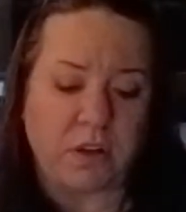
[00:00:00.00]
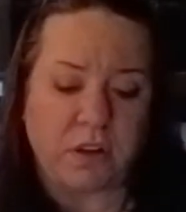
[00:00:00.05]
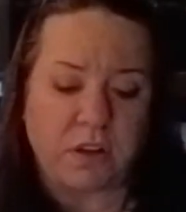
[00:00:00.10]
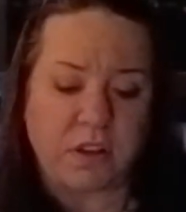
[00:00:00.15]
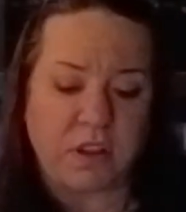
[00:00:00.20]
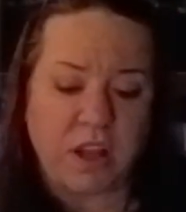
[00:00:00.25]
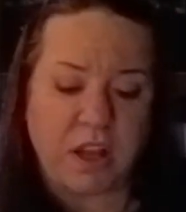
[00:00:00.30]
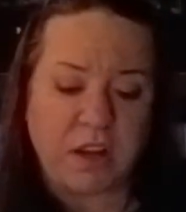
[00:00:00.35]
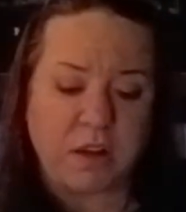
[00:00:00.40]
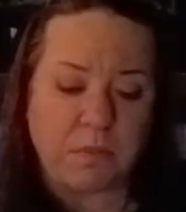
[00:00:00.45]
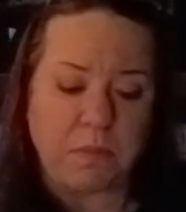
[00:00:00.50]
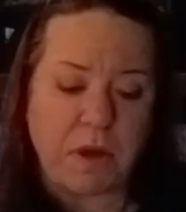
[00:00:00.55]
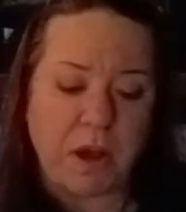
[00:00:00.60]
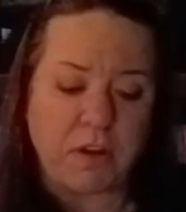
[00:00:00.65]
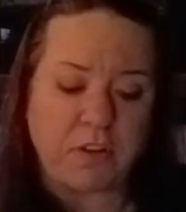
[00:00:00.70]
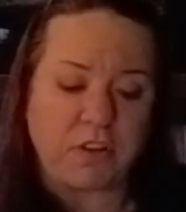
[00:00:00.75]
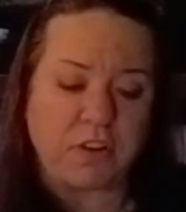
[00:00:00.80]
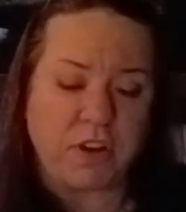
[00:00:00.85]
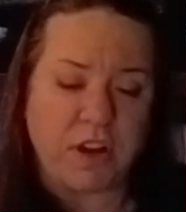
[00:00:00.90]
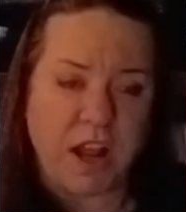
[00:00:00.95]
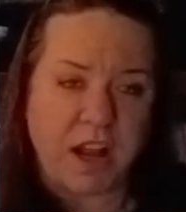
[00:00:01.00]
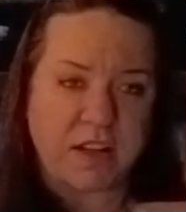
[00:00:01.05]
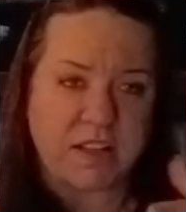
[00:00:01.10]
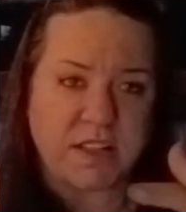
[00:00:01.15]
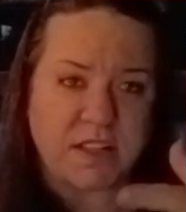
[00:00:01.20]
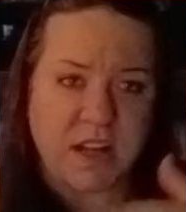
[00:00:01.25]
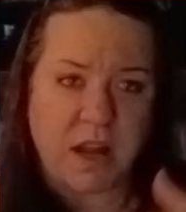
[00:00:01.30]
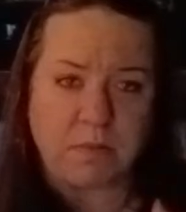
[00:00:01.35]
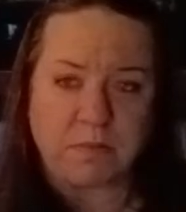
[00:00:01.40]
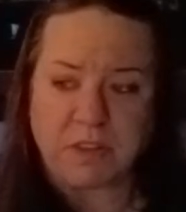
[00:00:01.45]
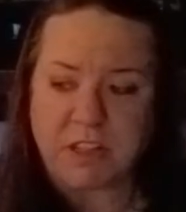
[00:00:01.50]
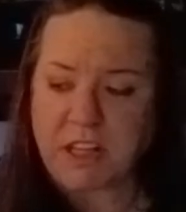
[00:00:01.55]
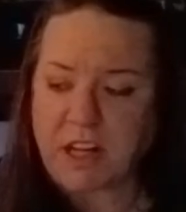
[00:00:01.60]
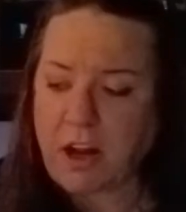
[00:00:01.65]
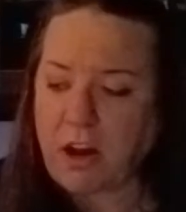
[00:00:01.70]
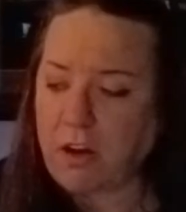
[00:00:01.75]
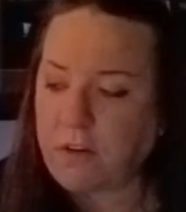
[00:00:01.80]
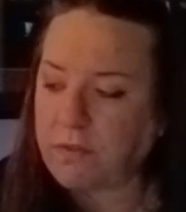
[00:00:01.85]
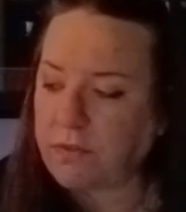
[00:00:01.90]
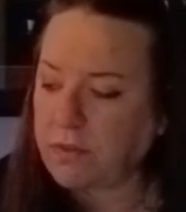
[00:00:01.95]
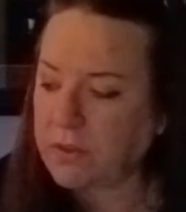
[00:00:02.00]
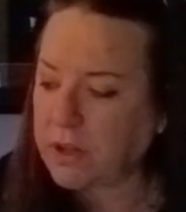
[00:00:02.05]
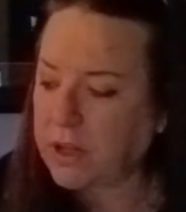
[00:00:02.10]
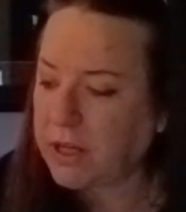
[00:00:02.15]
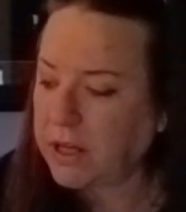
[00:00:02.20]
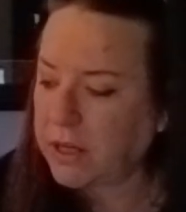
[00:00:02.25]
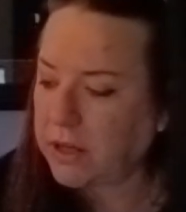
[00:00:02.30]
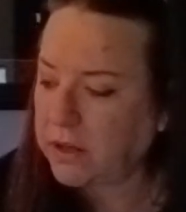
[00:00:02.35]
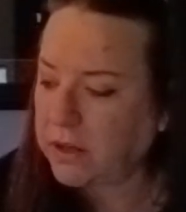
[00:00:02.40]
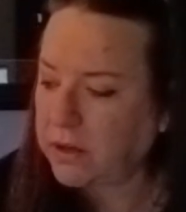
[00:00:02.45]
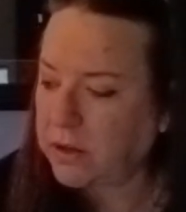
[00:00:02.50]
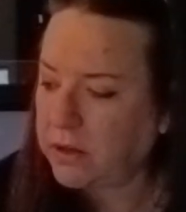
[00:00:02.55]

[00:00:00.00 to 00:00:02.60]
think about your next steps carefully.